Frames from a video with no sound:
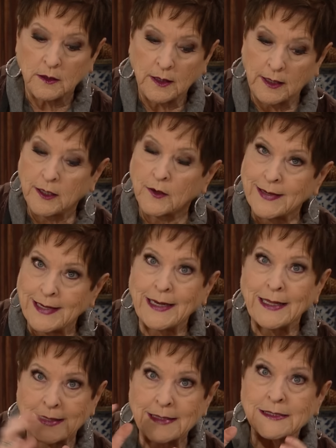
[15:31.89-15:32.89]
here it
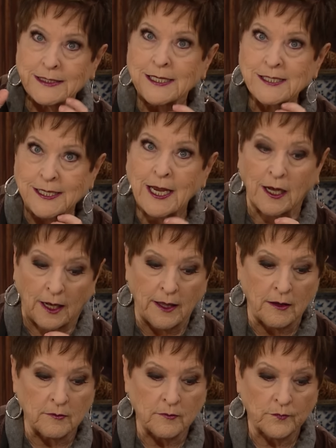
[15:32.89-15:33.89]
is
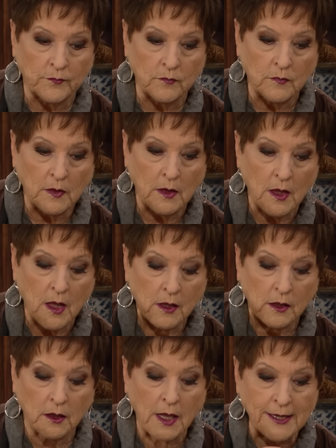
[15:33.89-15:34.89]
succinctly
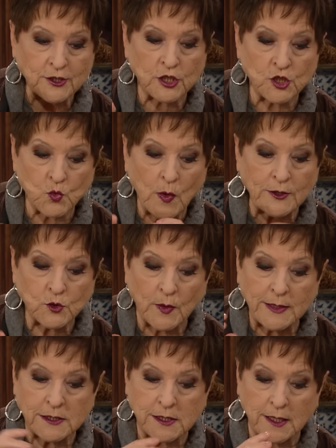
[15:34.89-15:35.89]
Colossians
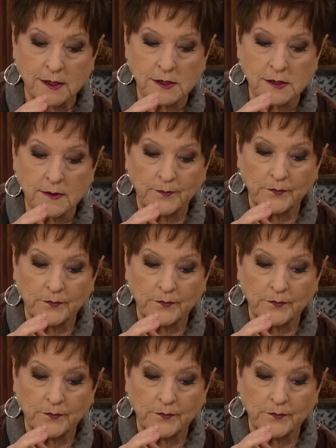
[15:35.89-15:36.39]
1:26,